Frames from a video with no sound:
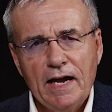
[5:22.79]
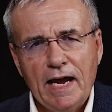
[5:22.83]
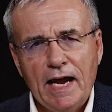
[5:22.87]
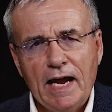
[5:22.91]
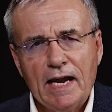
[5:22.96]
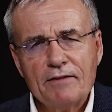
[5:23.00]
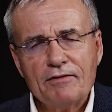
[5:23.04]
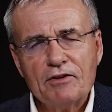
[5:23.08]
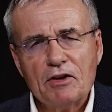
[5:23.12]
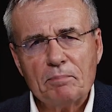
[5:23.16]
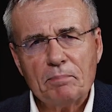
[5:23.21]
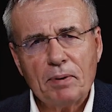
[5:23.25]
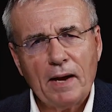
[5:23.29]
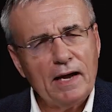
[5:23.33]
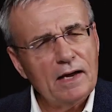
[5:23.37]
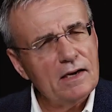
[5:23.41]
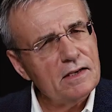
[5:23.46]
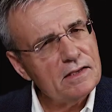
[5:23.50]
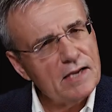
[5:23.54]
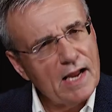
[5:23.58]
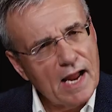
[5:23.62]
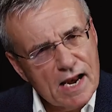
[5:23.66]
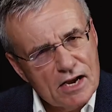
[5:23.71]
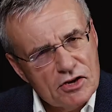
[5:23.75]
And if you pay
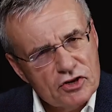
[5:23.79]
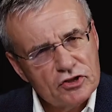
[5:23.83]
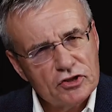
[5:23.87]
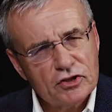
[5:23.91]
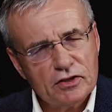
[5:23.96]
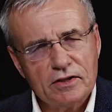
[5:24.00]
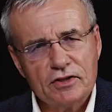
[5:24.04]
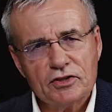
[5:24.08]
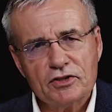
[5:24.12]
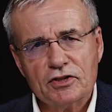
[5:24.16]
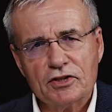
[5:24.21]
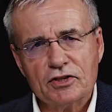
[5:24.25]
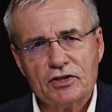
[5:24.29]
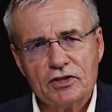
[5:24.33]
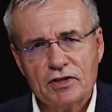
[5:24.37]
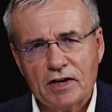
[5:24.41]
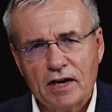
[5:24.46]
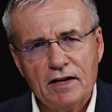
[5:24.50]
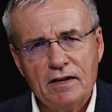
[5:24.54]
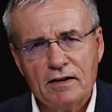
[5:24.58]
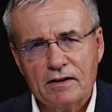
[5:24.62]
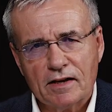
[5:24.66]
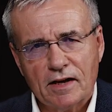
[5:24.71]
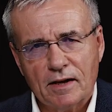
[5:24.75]
attention as you
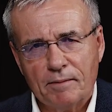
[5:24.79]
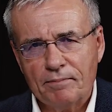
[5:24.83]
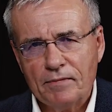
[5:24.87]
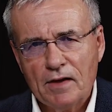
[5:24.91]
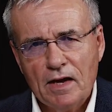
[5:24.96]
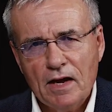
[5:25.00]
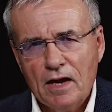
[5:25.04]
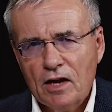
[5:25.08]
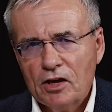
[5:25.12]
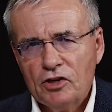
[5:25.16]
study them,